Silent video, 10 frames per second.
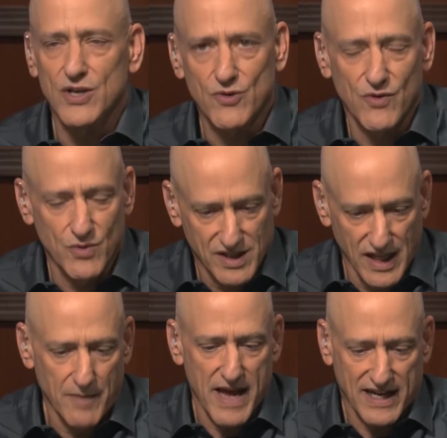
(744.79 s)
to this interview
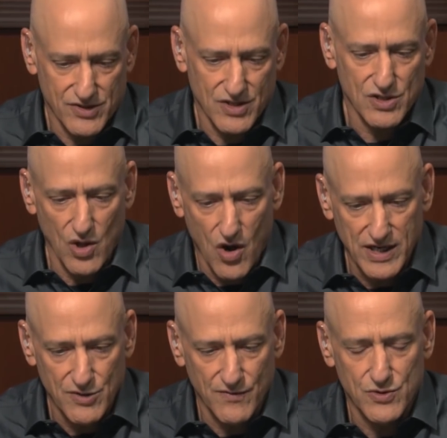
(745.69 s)
with Glenn Beck, because it's a
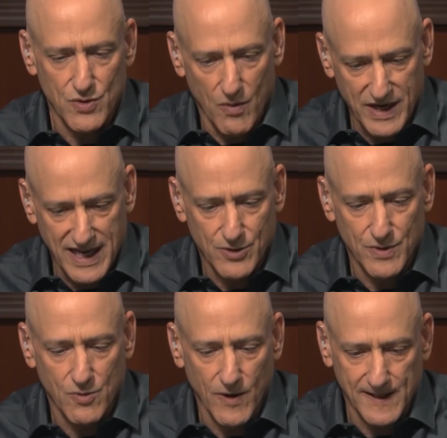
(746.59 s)
long interview, so I want to
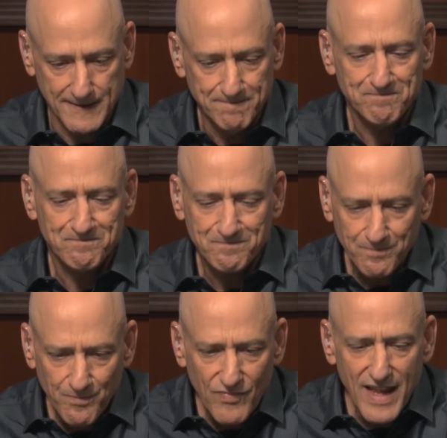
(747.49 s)
get to it quickly.
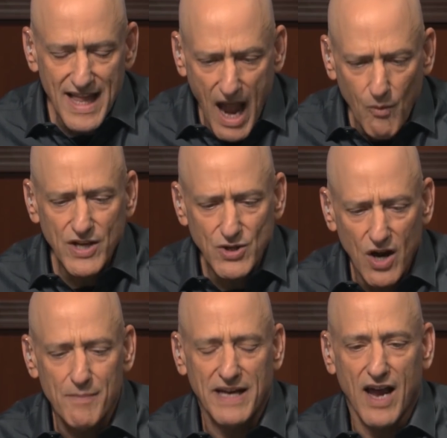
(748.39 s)
I
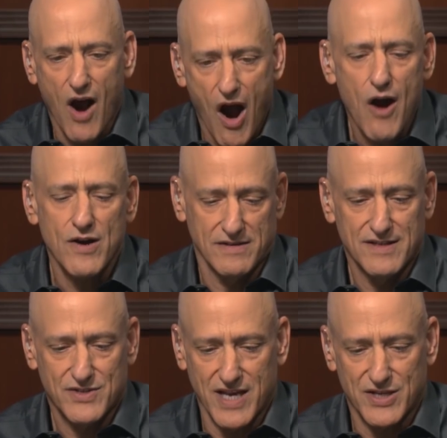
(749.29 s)
want to talk about
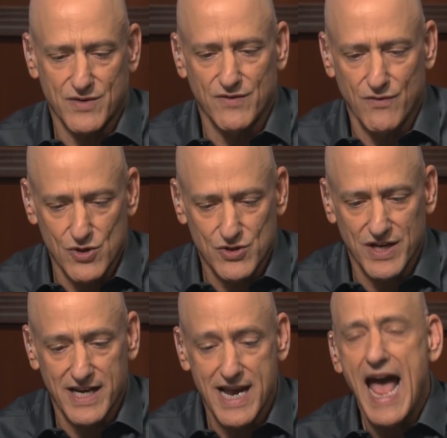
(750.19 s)
our sense of
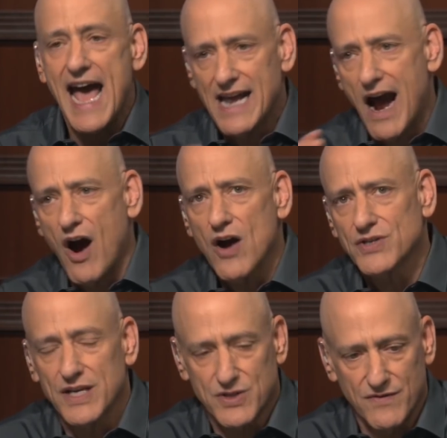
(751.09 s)
diversity and
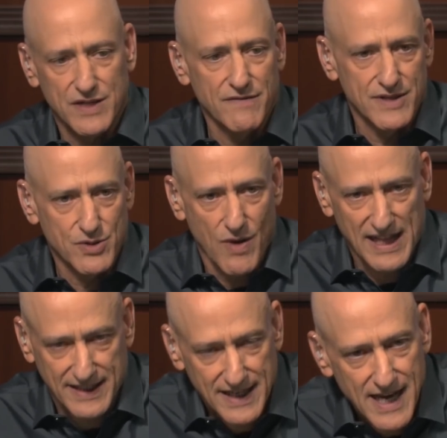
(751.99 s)
our sense of
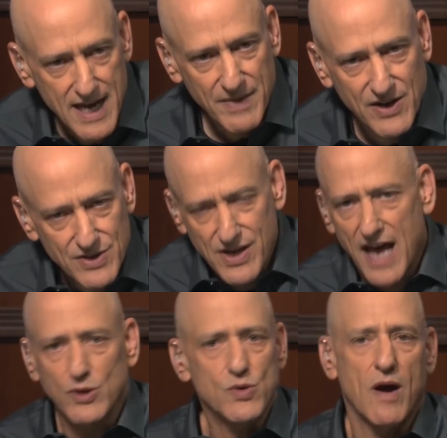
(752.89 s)
individuality,
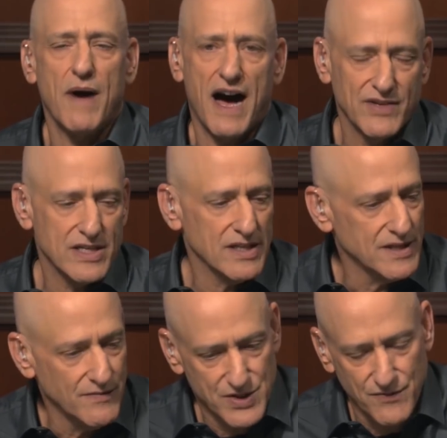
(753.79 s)
because Donald Trump, obviously a